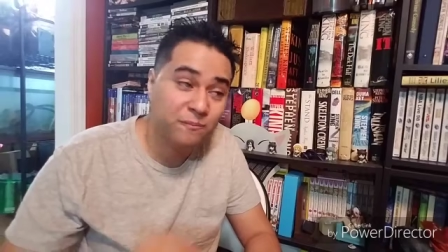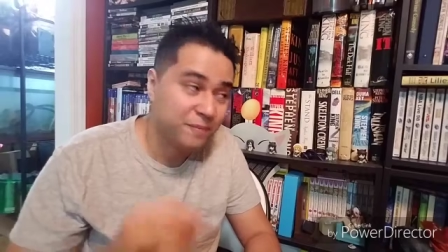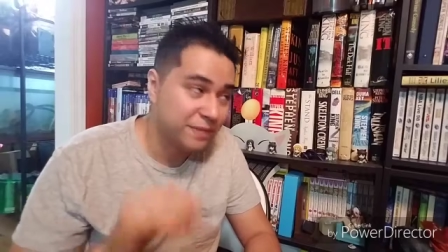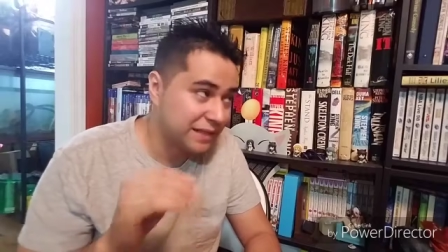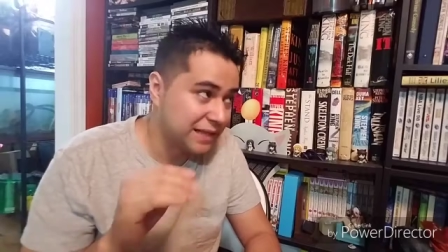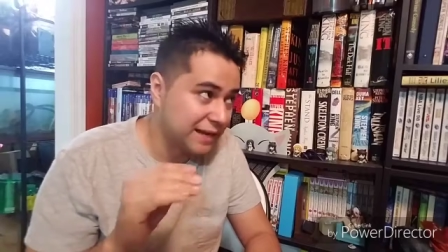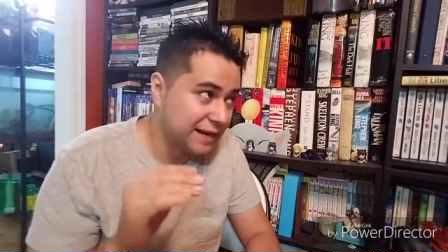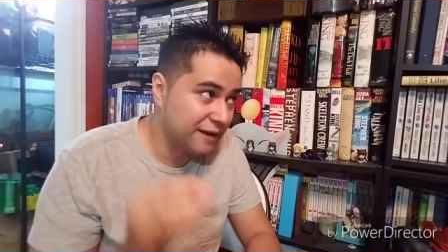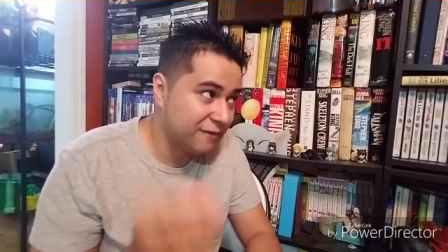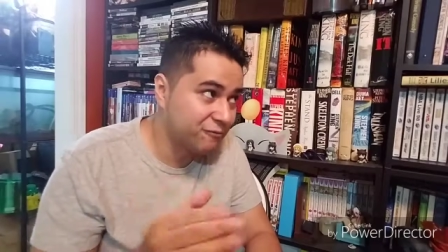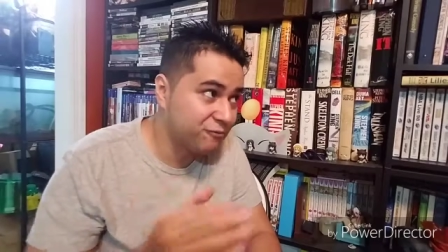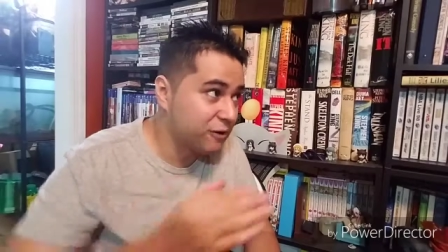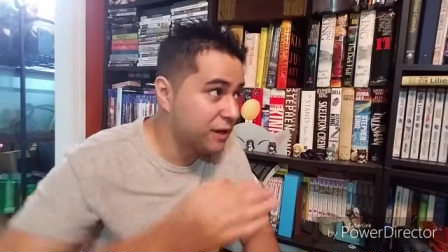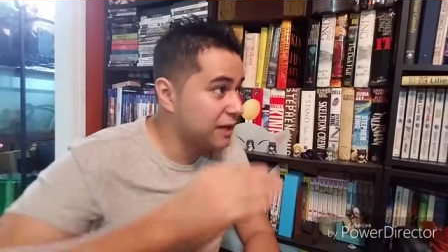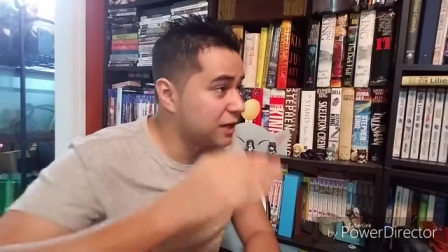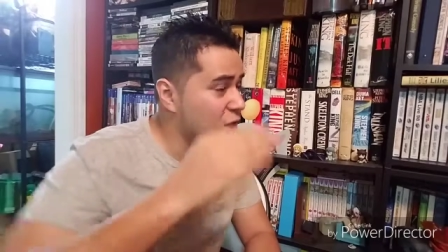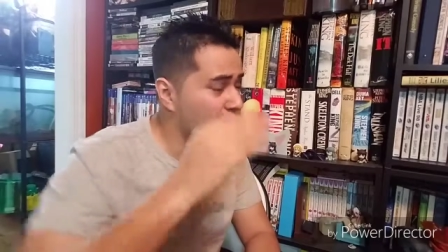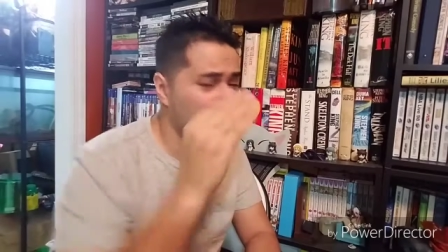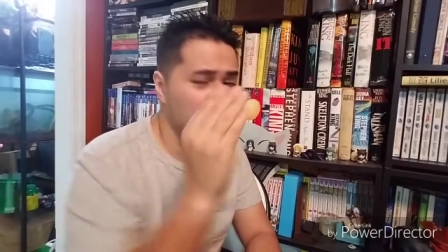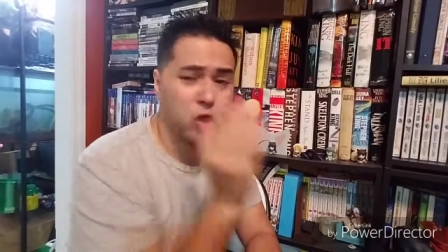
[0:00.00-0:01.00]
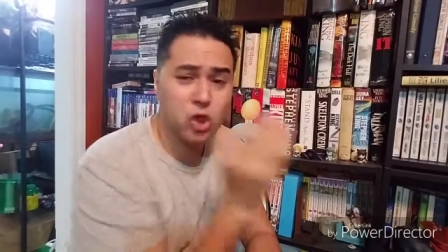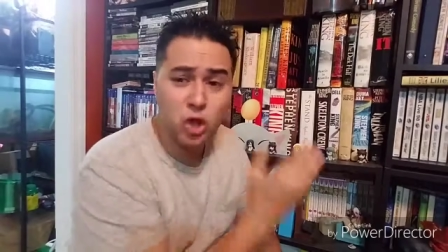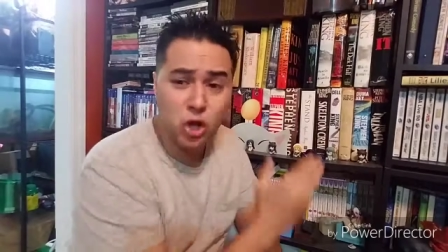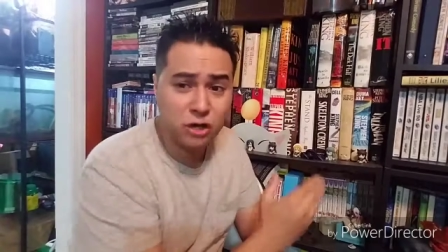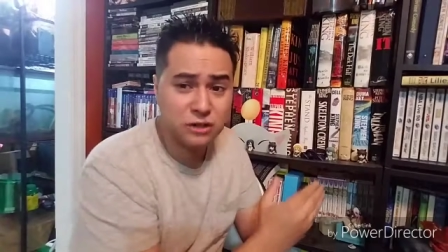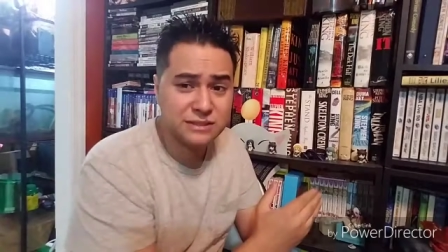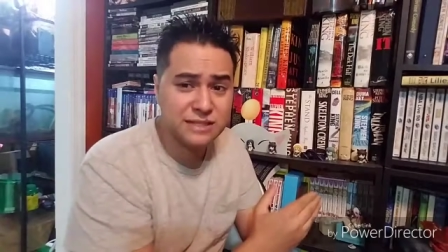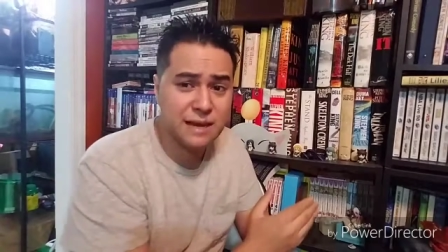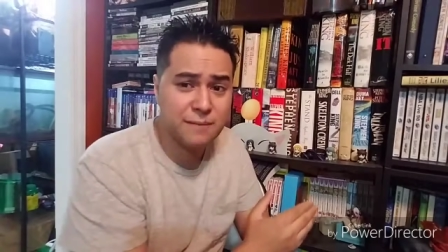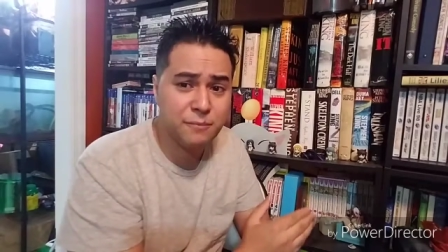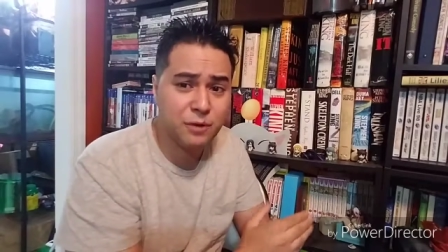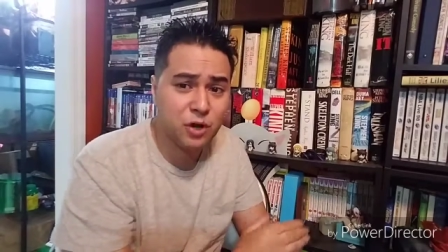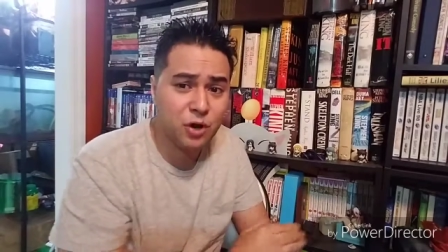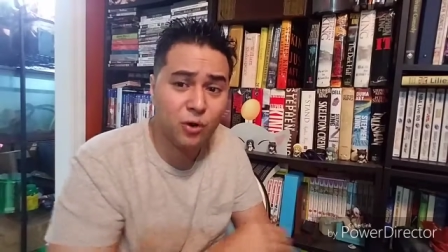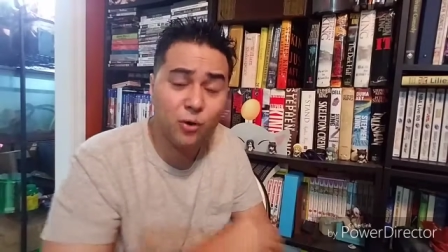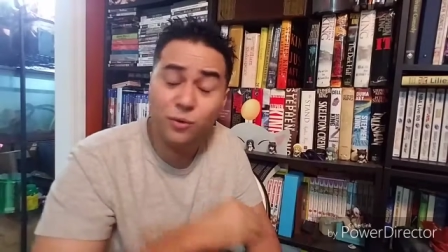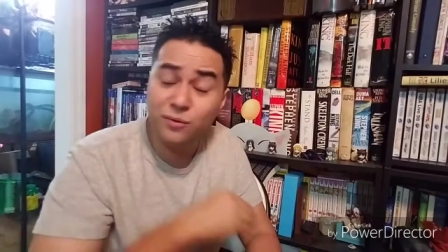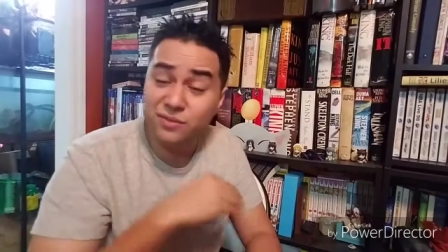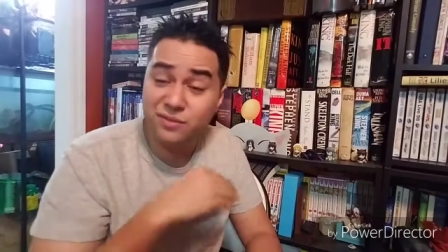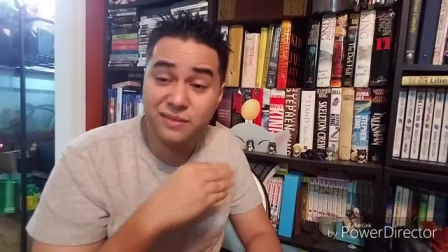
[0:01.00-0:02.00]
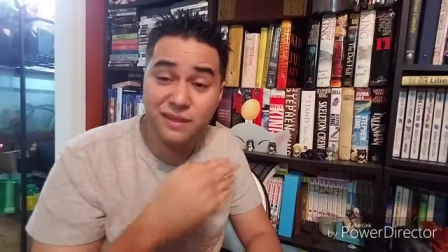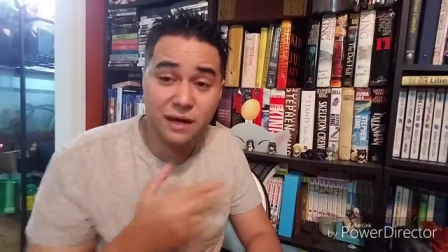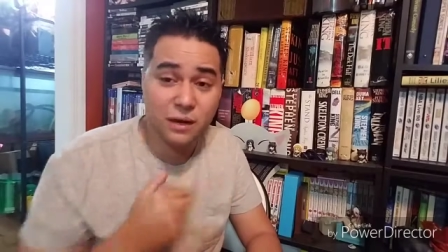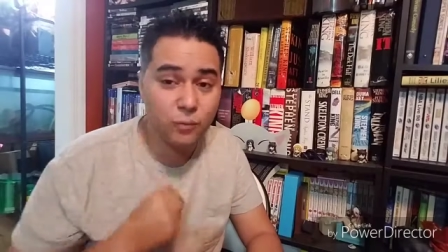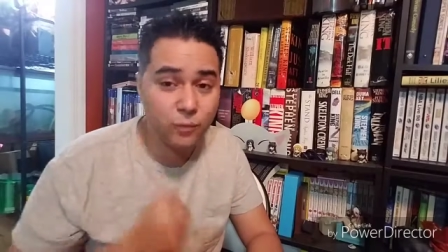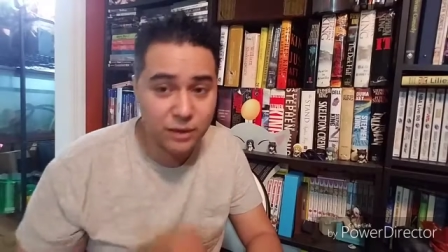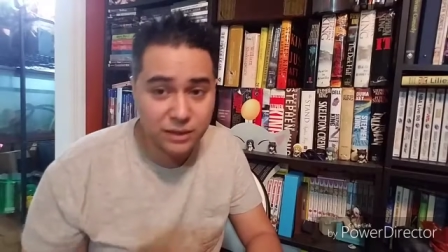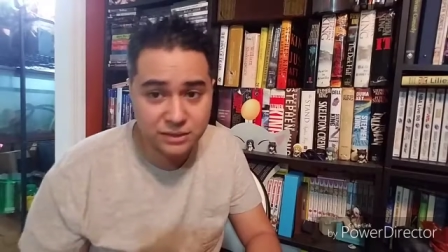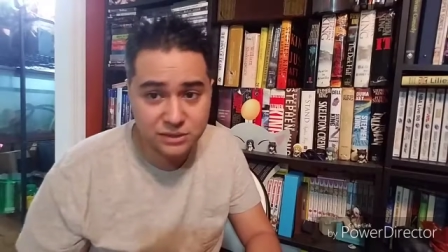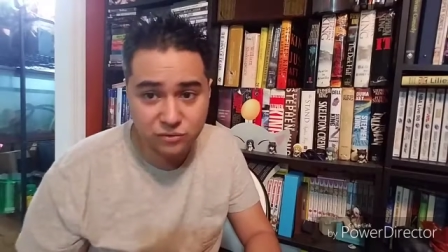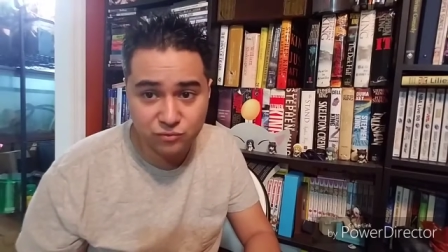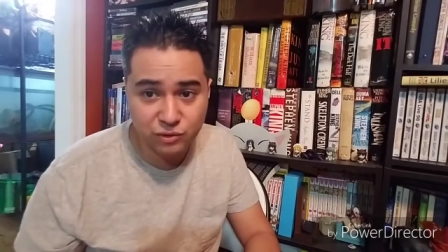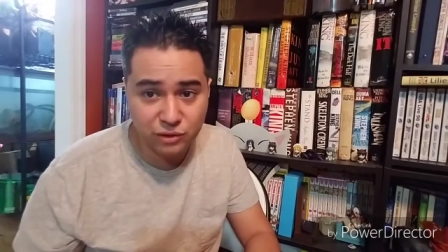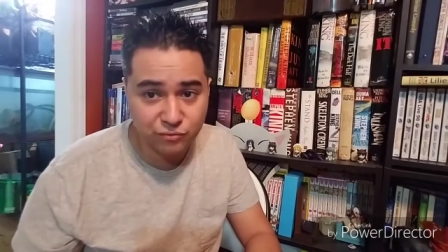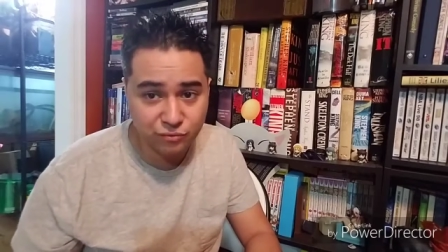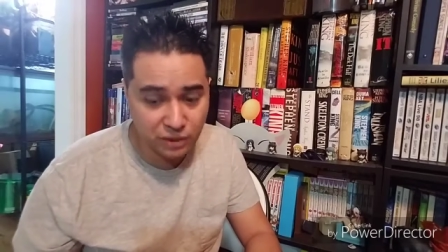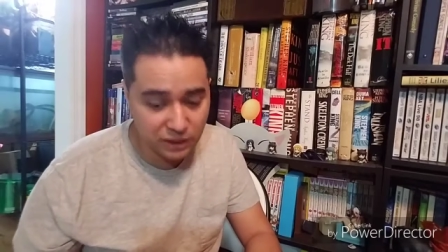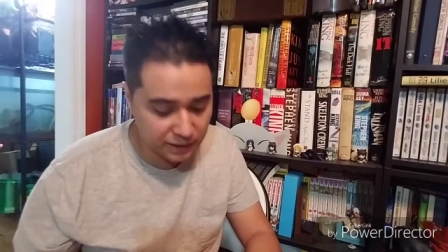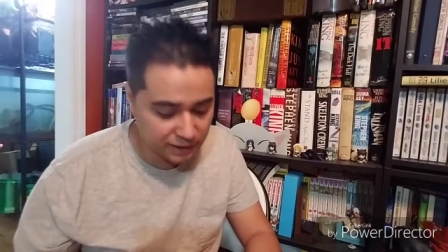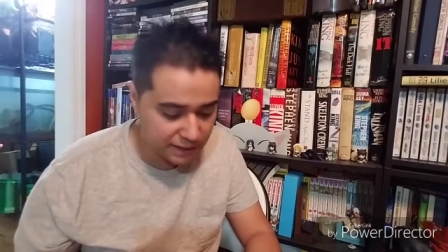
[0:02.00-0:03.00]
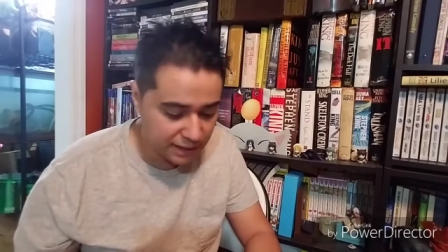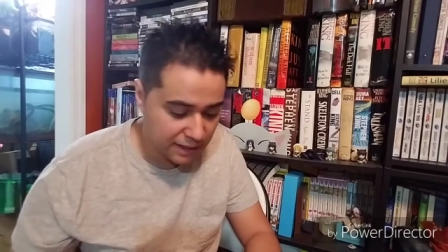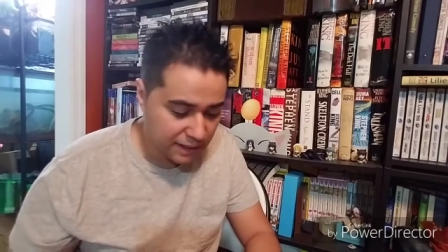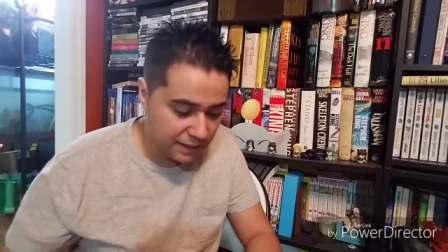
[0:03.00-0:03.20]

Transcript: that I've read a long time ago that I wanted to reread.